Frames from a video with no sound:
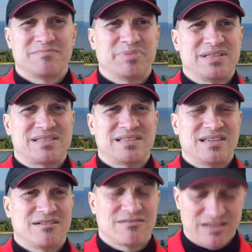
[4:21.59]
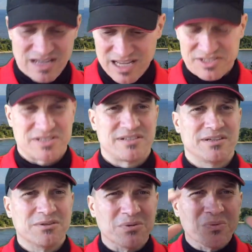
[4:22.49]
BC, or gosh, you
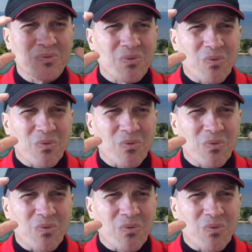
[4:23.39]
know,